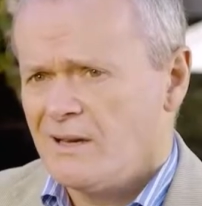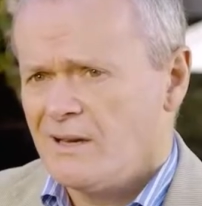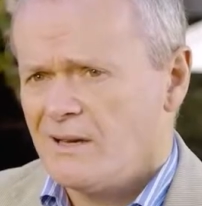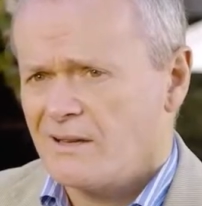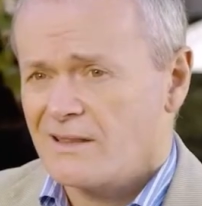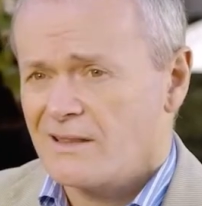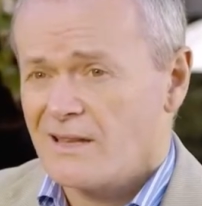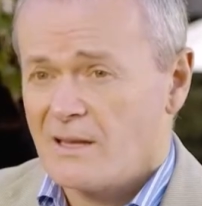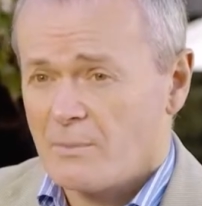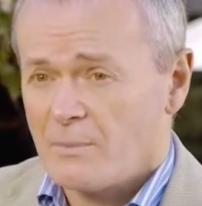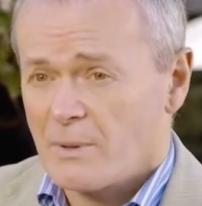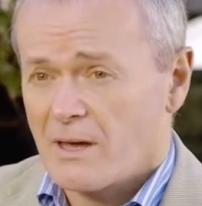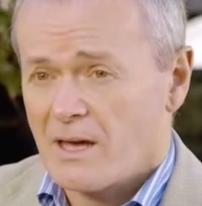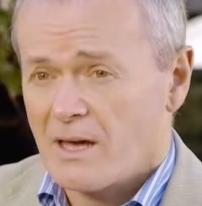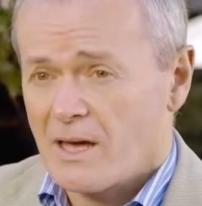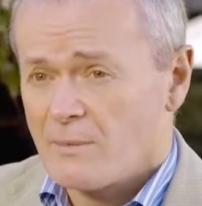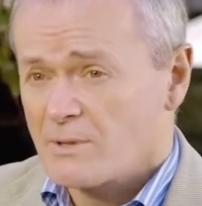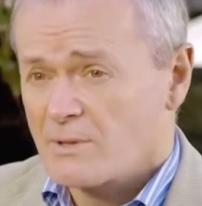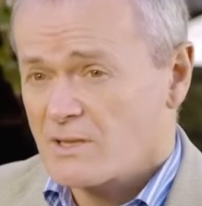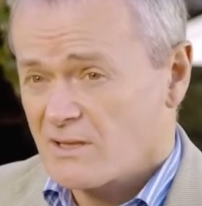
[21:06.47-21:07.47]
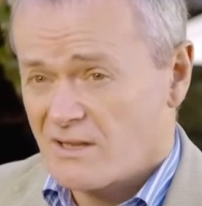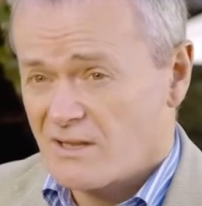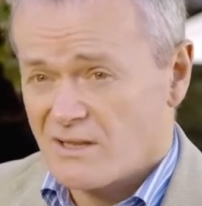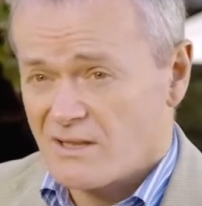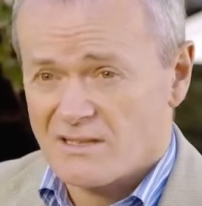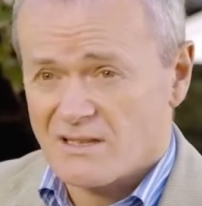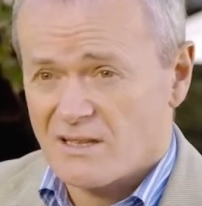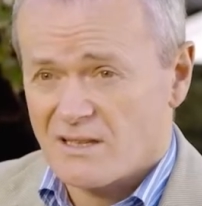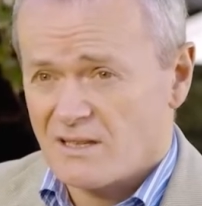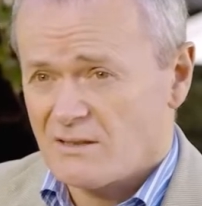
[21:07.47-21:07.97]
like the hippocampus, so
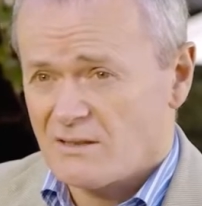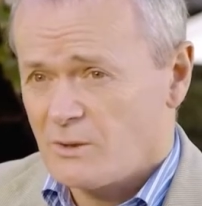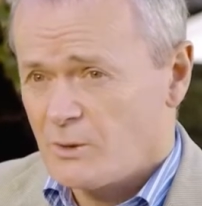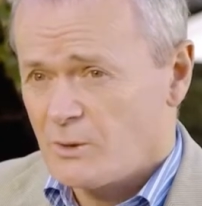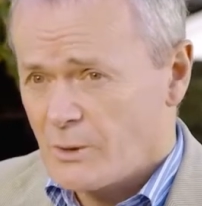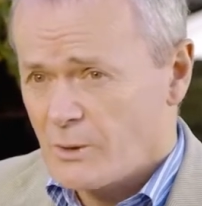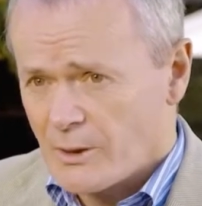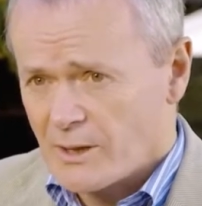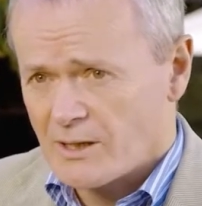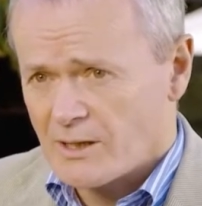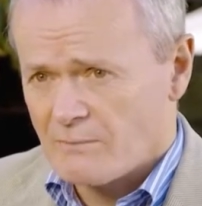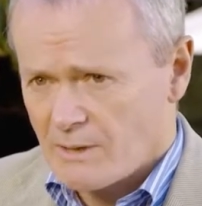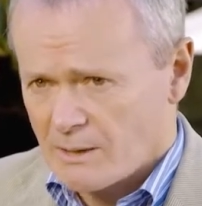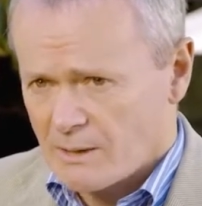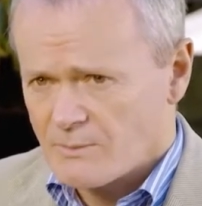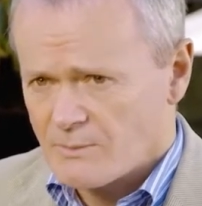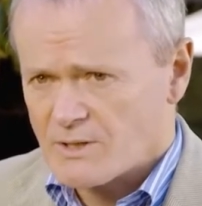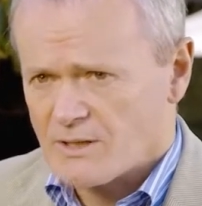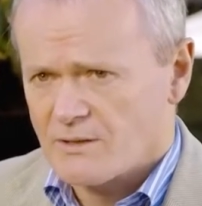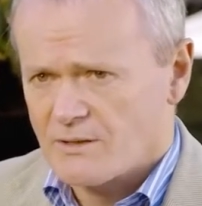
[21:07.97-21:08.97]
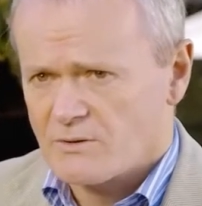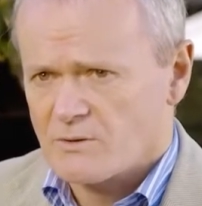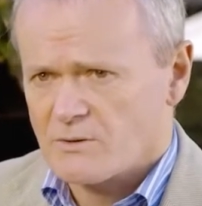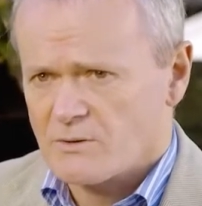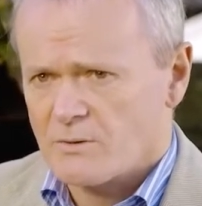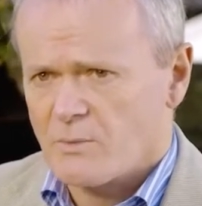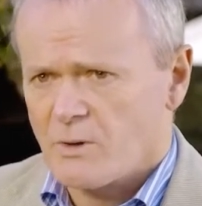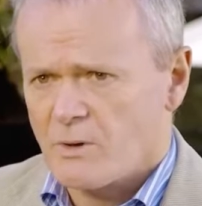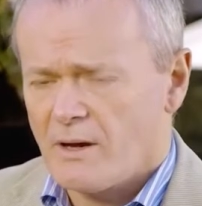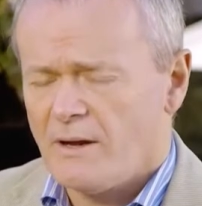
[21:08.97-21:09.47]
that's our learning and memory center of
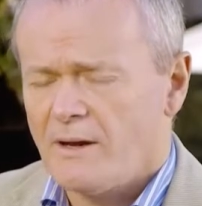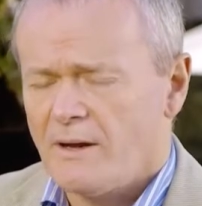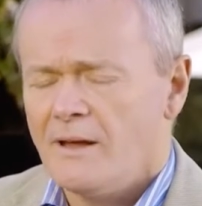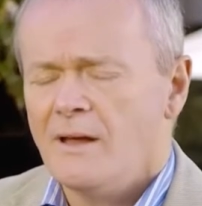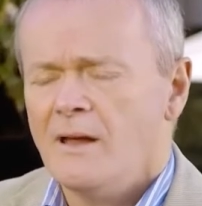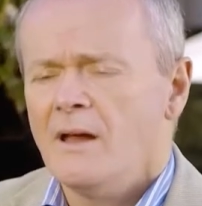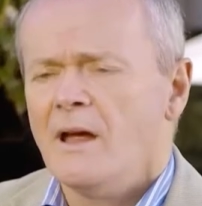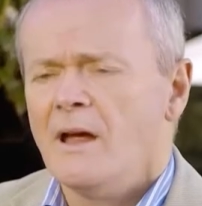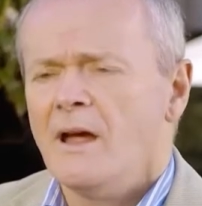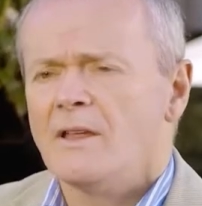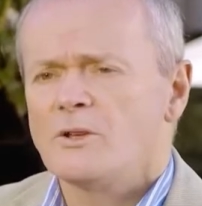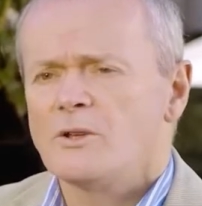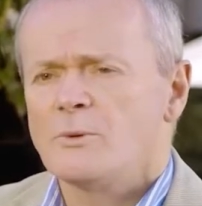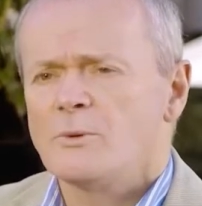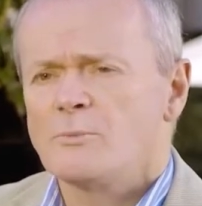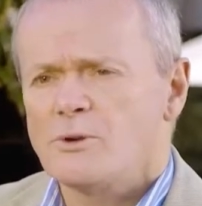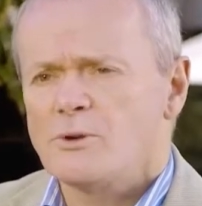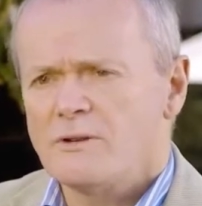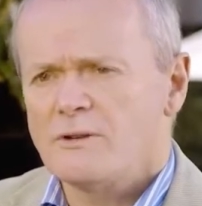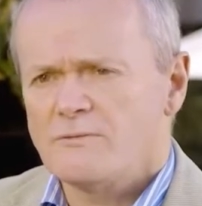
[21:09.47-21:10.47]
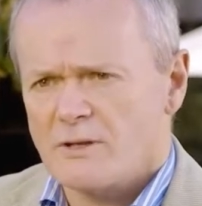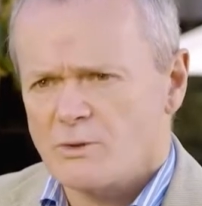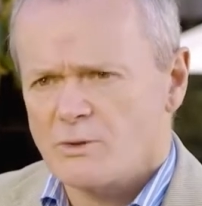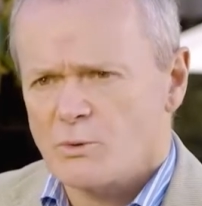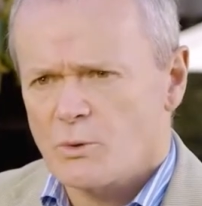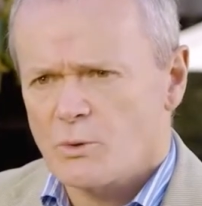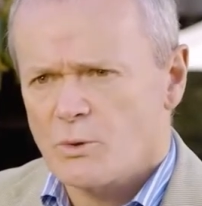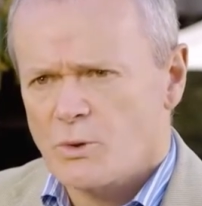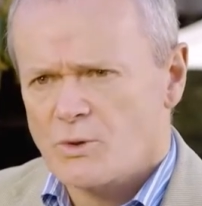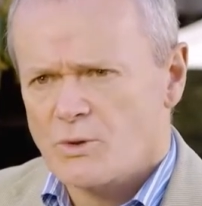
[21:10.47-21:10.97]
the brain, and the
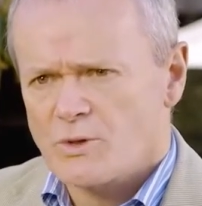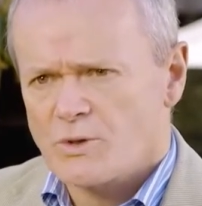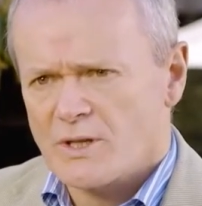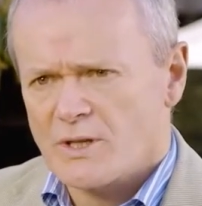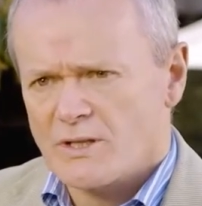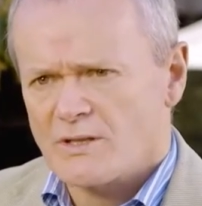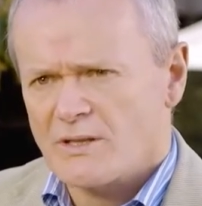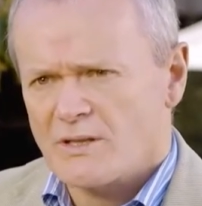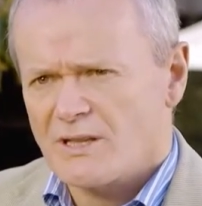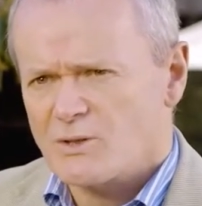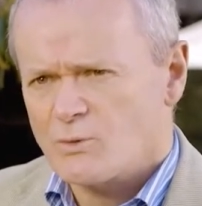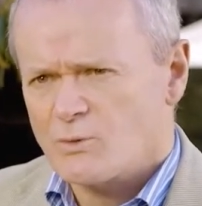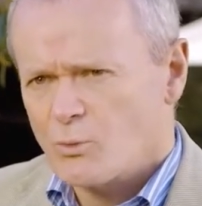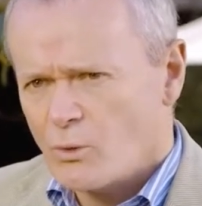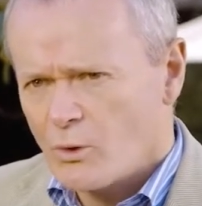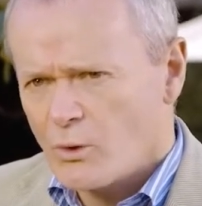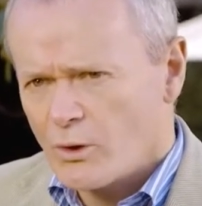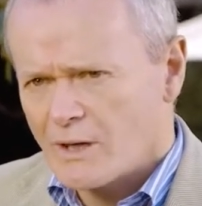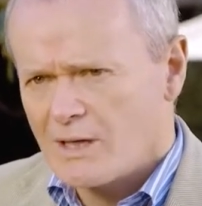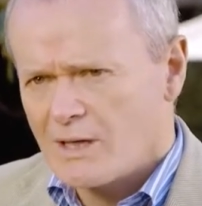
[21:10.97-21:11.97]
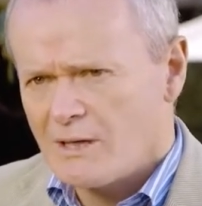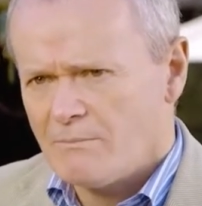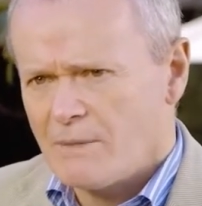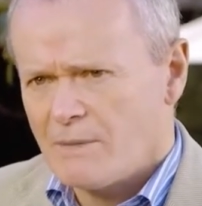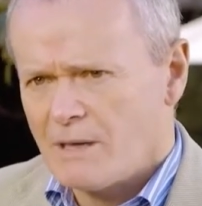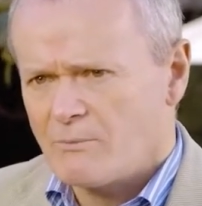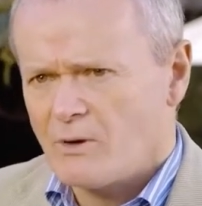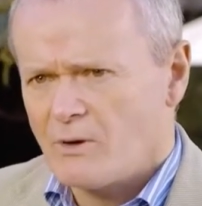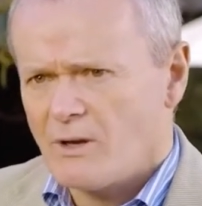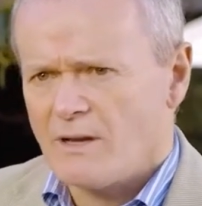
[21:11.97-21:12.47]
prefrontal cortex, so that's working
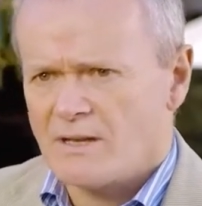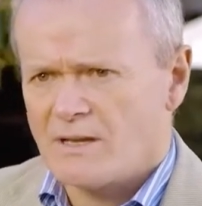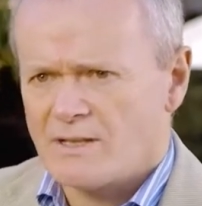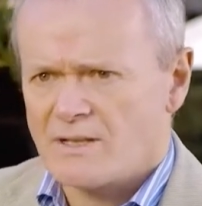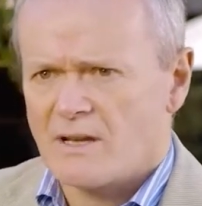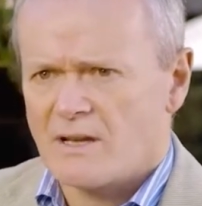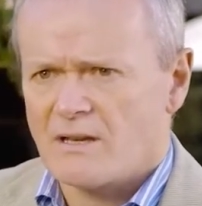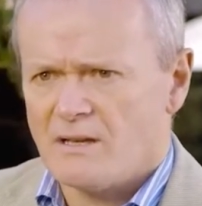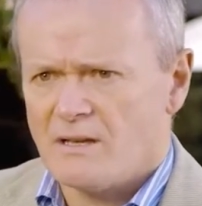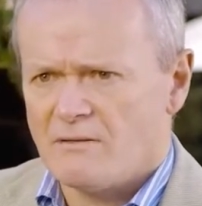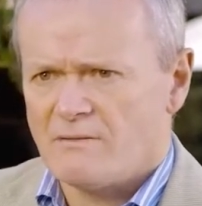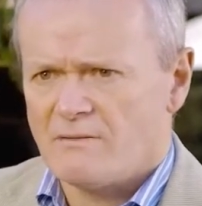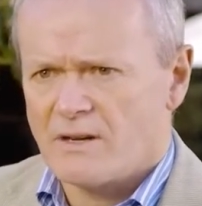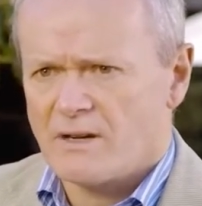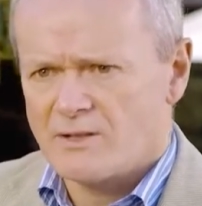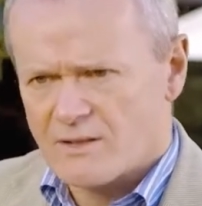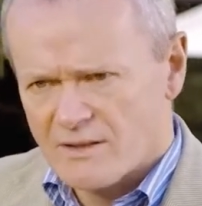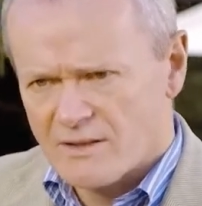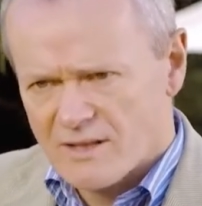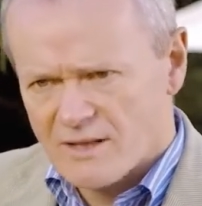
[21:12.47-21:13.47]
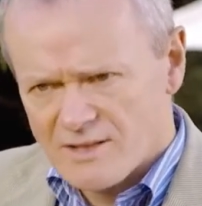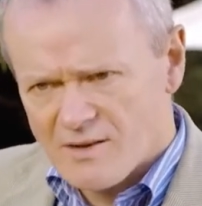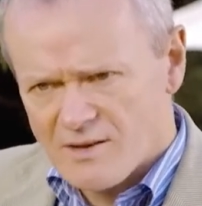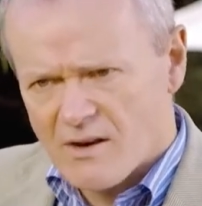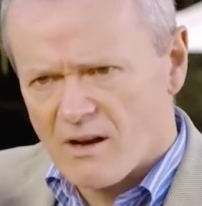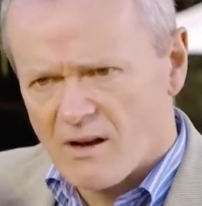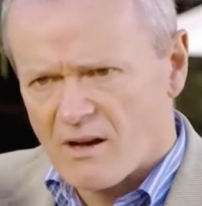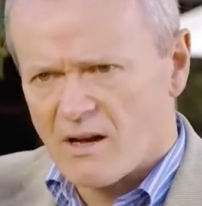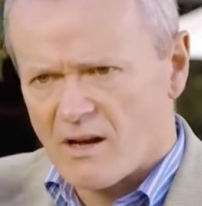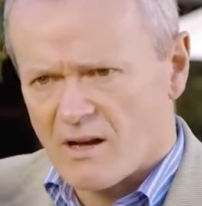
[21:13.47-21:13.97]
memory and executive function. These are
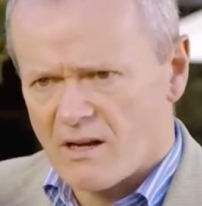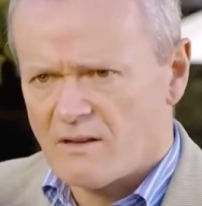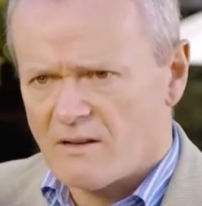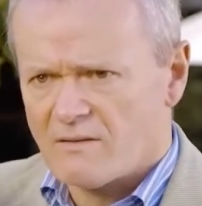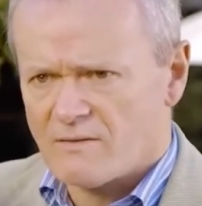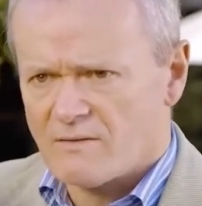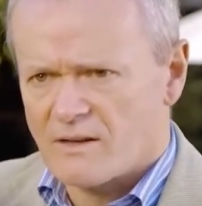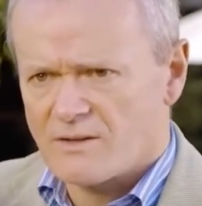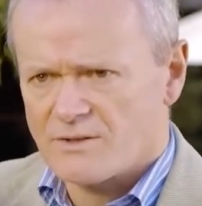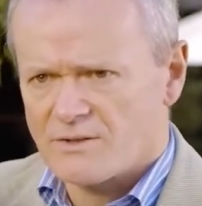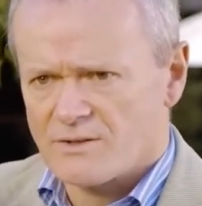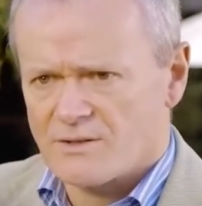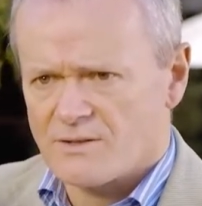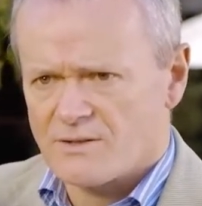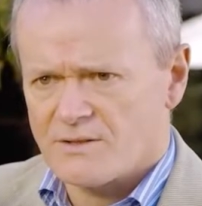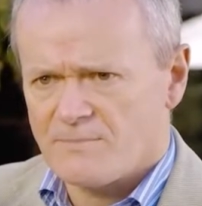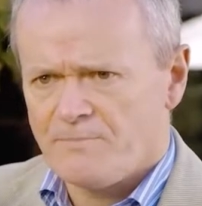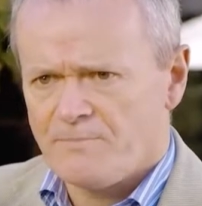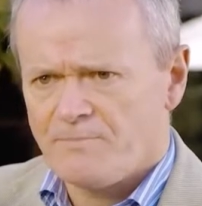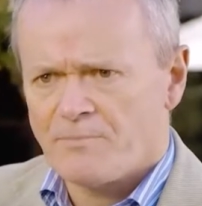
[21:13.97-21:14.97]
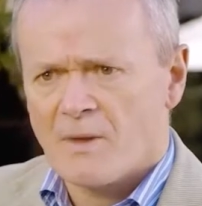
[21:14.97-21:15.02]
our higher functions.